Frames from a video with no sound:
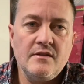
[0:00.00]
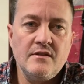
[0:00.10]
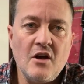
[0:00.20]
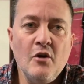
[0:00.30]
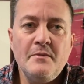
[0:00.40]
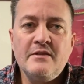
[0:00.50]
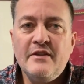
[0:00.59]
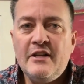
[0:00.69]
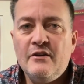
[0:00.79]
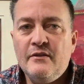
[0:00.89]
So I hope this
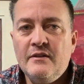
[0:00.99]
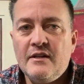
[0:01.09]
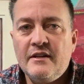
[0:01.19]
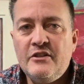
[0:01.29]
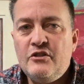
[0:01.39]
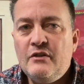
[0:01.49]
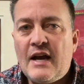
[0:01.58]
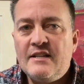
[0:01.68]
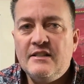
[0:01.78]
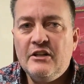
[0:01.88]
video gets you
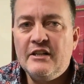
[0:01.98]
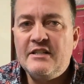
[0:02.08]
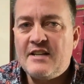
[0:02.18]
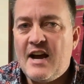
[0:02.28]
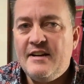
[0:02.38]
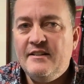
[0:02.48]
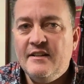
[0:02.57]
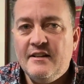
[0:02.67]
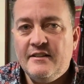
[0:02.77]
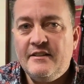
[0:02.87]
guys a little excited
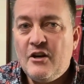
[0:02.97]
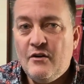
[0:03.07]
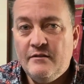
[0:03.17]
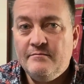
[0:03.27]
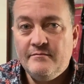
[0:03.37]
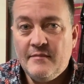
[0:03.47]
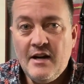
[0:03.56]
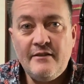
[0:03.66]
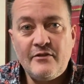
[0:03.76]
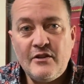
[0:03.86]
to go
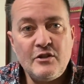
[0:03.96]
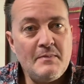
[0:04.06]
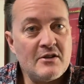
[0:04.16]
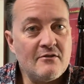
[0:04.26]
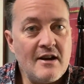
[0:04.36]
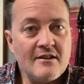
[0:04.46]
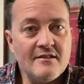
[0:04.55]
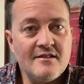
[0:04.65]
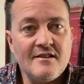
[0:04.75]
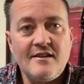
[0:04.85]
hunt for those special
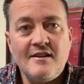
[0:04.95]
records,